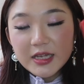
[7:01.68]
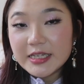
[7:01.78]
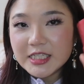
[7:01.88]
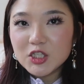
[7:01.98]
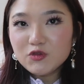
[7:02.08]

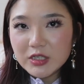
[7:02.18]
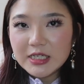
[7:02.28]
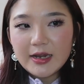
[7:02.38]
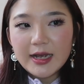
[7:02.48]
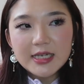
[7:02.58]
This is really
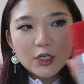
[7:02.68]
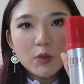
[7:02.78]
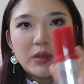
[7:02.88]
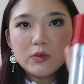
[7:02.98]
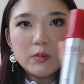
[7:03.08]
nice. I know
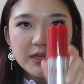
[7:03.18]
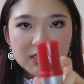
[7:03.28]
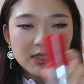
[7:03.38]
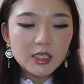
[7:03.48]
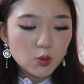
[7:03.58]
people
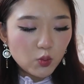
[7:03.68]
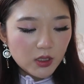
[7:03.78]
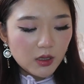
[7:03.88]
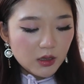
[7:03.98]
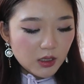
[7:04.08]
mix this
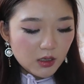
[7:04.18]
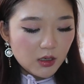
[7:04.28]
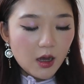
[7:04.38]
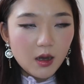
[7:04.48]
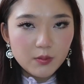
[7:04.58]
with
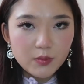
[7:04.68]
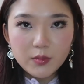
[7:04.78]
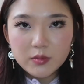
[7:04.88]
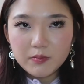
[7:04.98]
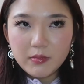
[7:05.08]

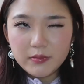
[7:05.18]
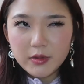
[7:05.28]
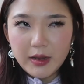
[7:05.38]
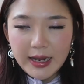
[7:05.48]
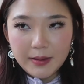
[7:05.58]

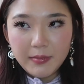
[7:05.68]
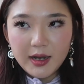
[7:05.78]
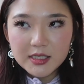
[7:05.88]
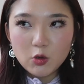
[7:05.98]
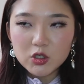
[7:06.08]
the hair
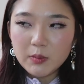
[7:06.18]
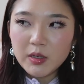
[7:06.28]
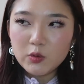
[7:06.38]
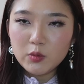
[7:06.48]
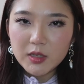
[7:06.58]
mask, or some
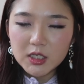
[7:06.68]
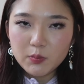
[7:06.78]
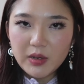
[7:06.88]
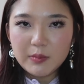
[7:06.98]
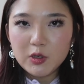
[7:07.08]
people mix
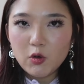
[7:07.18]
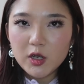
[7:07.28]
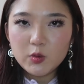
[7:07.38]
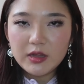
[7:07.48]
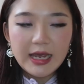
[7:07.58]
baby
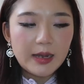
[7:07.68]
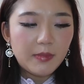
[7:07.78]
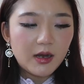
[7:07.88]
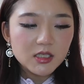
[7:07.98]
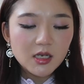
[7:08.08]
oil with the hair
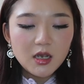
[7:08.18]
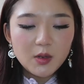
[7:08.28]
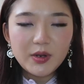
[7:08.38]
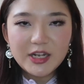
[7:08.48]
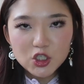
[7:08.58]
mask,
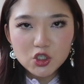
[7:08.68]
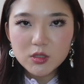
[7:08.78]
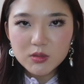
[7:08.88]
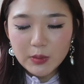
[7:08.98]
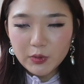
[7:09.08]
but I just use
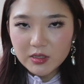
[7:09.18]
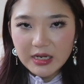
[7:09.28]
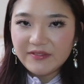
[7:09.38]
them separately.